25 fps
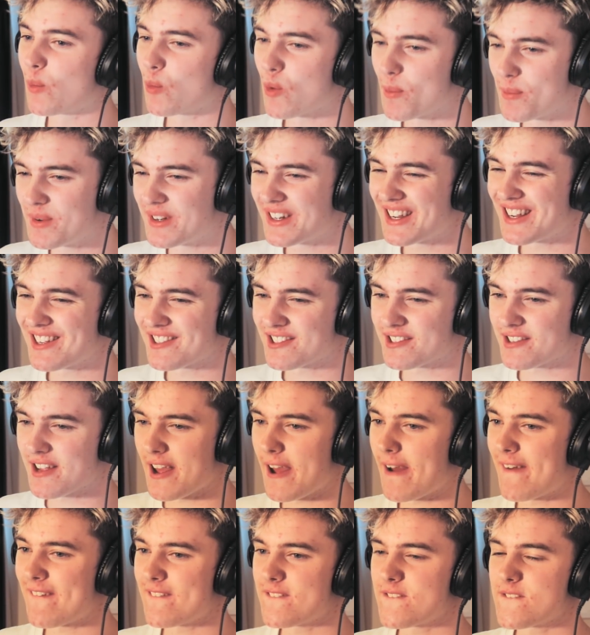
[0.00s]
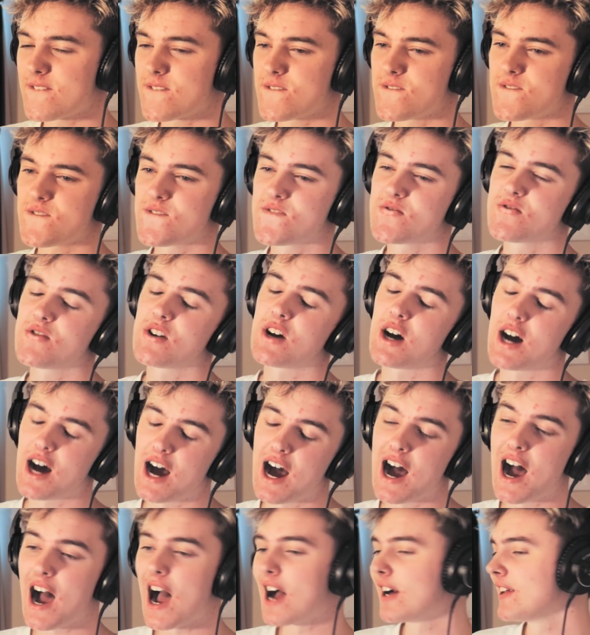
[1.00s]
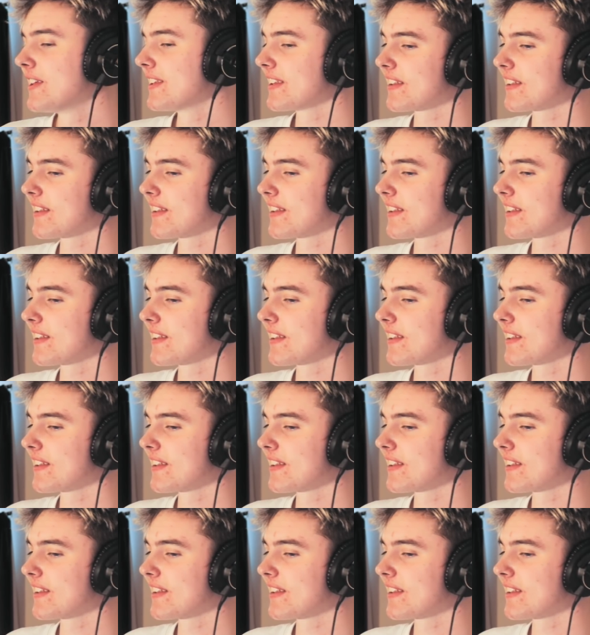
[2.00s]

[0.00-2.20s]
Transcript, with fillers: a woman does that, ah,